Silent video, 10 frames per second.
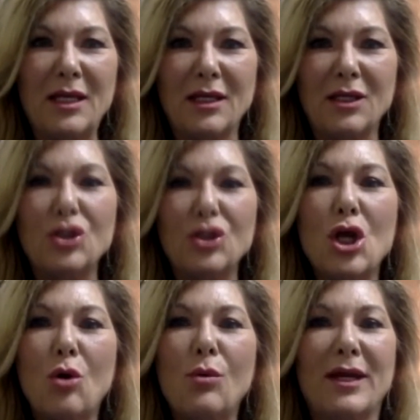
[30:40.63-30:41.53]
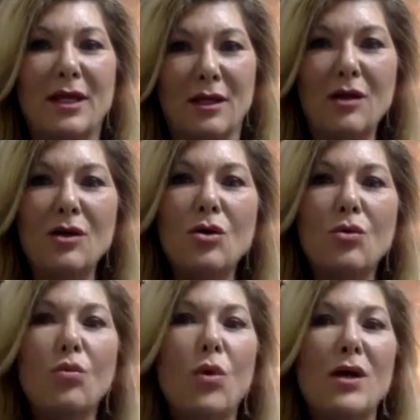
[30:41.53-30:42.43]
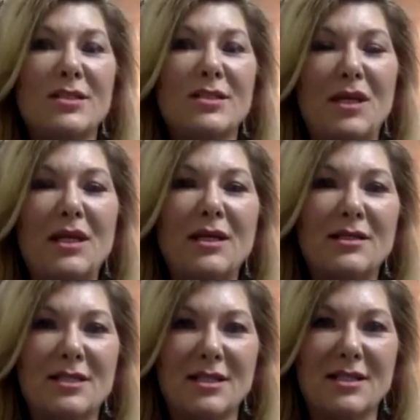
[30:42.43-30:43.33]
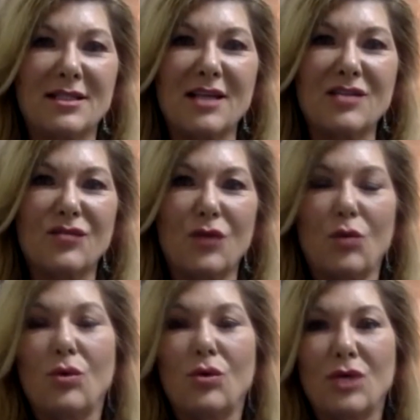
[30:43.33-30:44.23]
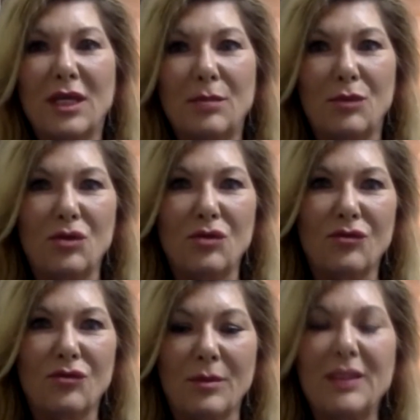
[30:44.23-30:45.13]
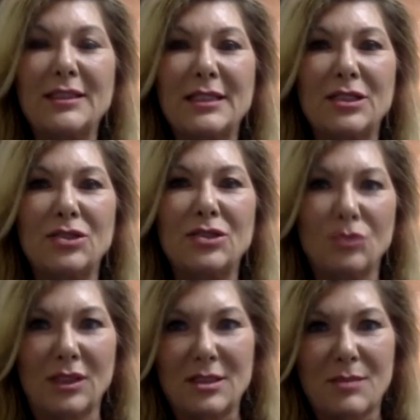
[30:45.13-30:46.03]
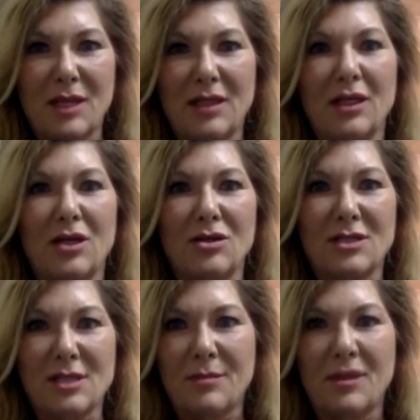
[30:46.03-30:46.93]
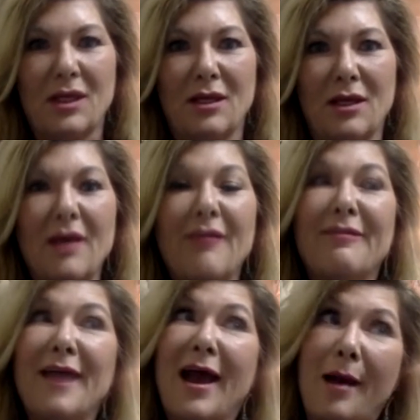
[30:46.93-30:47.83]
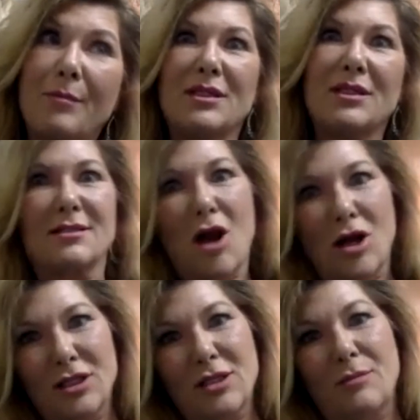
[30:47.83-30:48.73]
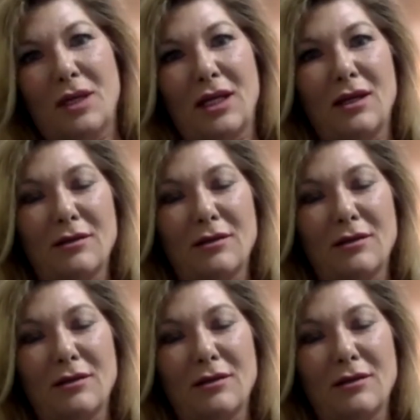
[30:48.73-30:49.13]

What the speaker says: knowing what's being successful will keep you from continually spending on something that happens not to be.